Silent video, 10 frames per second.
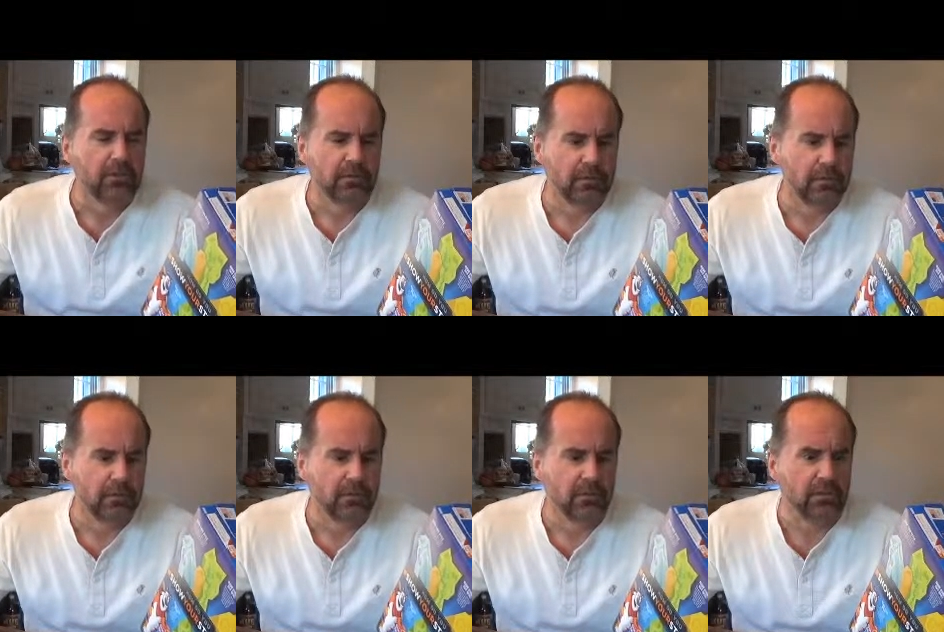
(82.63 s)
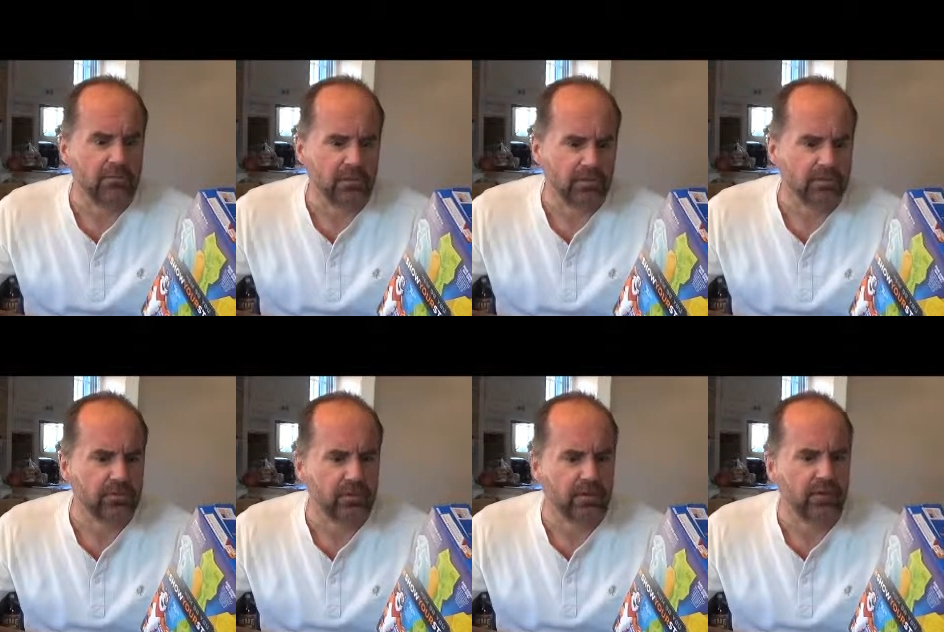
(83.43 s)
Uh, milled
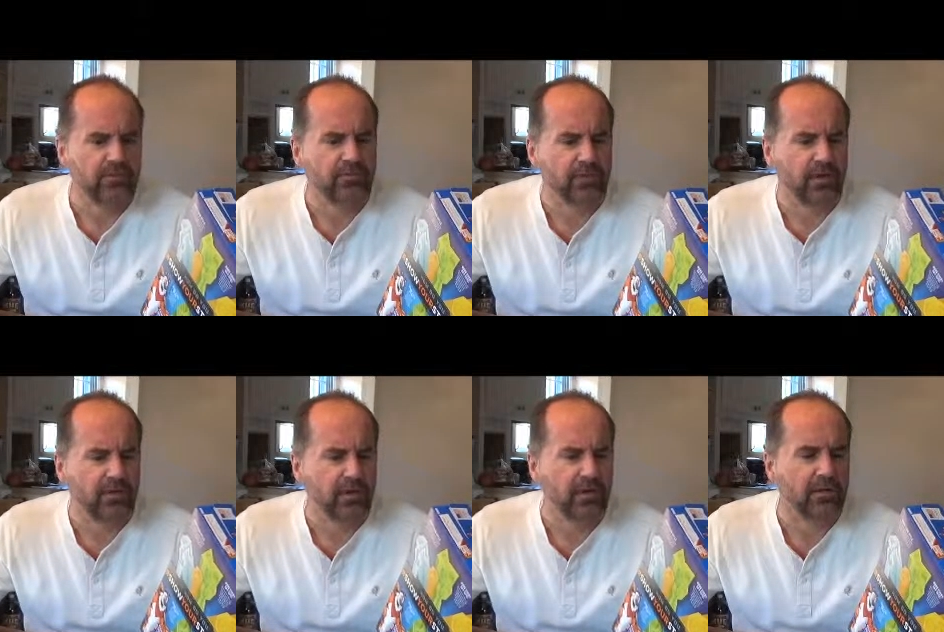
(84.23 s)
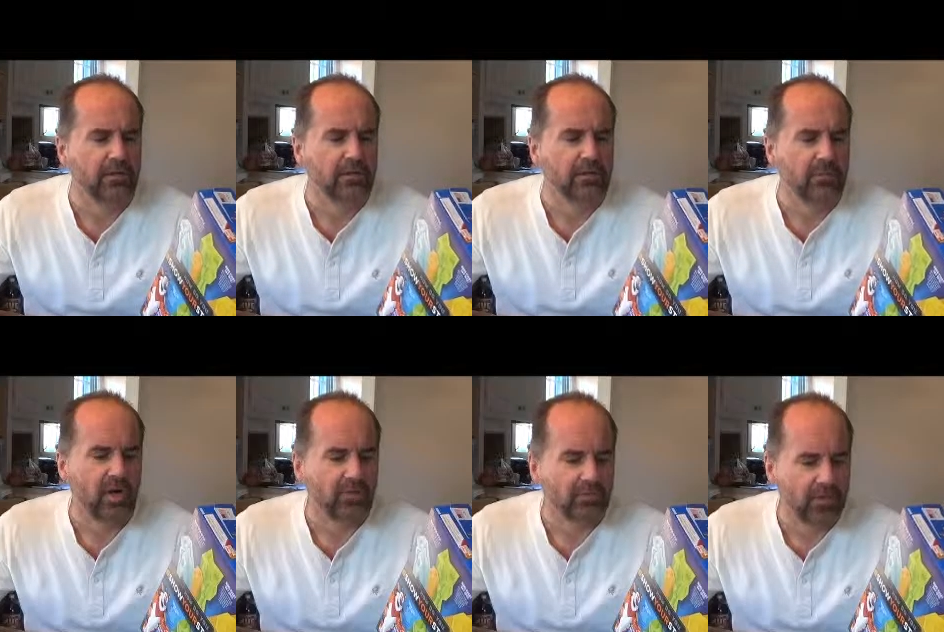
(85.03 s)
corn, sugar,
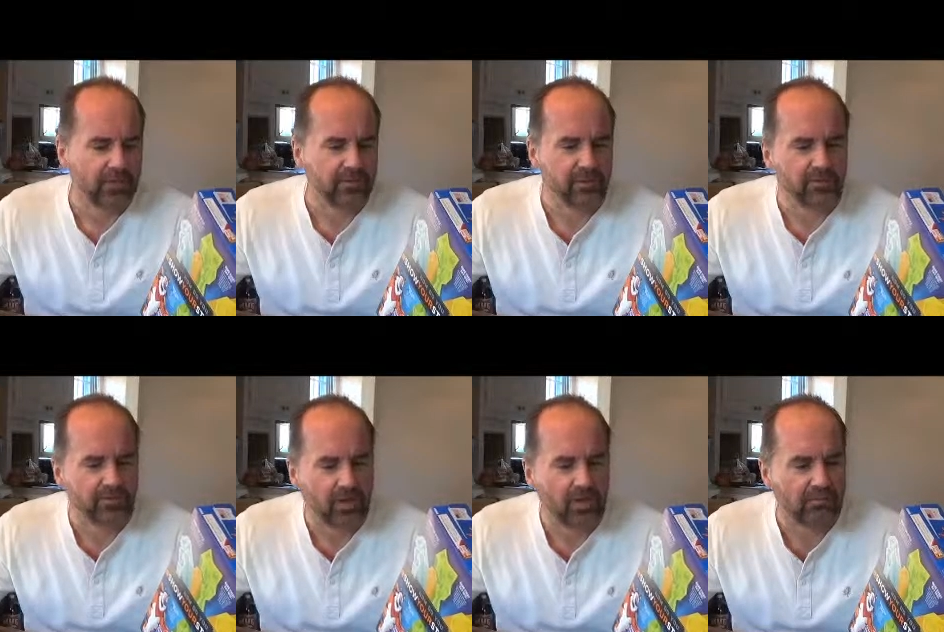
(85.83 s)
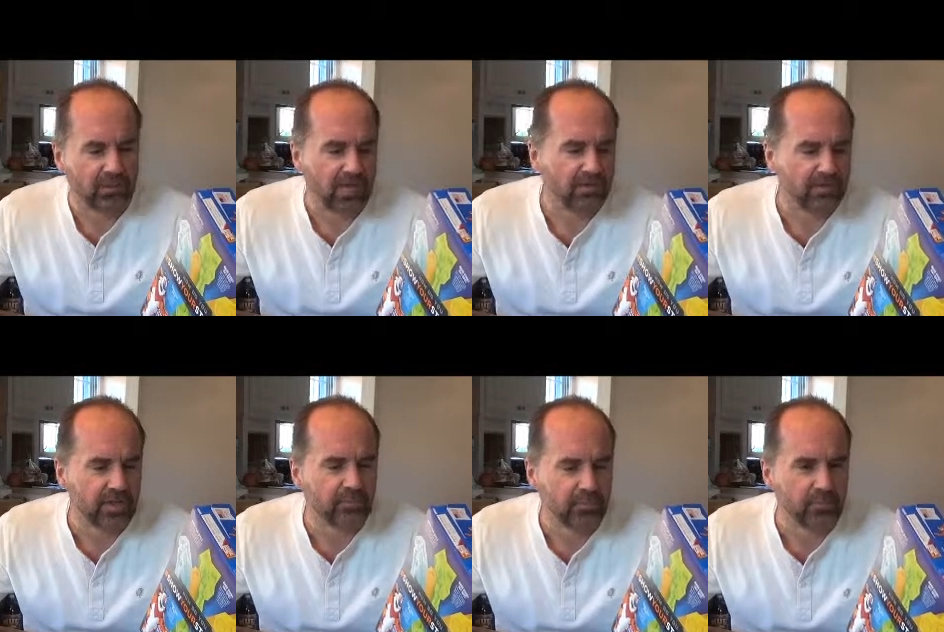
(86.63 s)
malt flavor, salt,
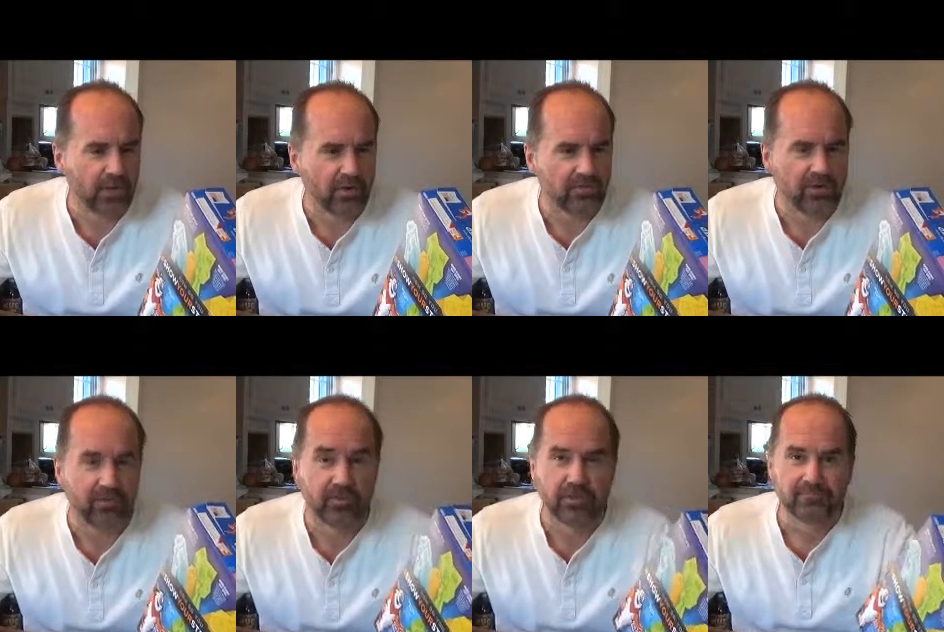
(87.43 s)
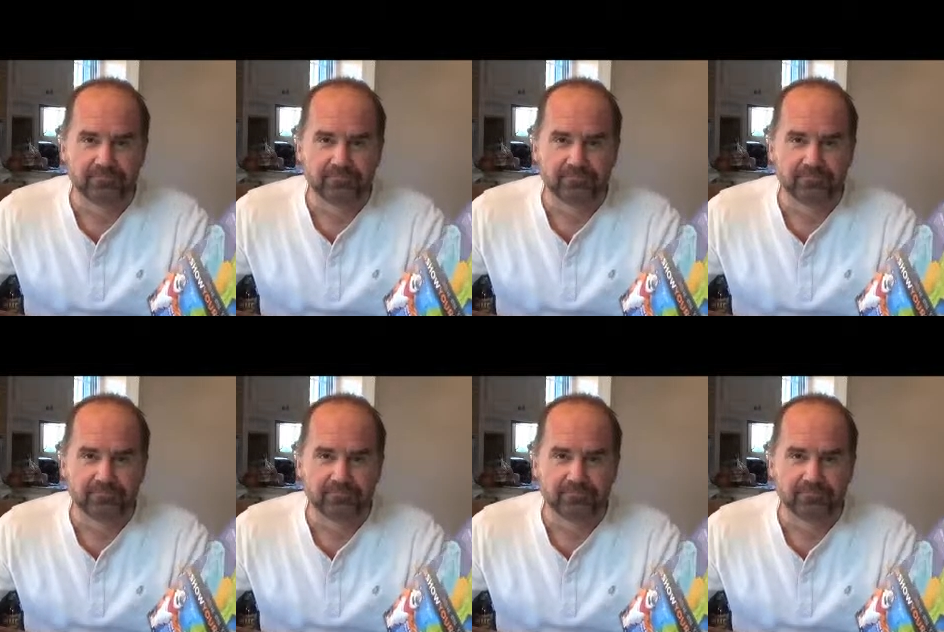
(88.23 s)
BHT for freshness.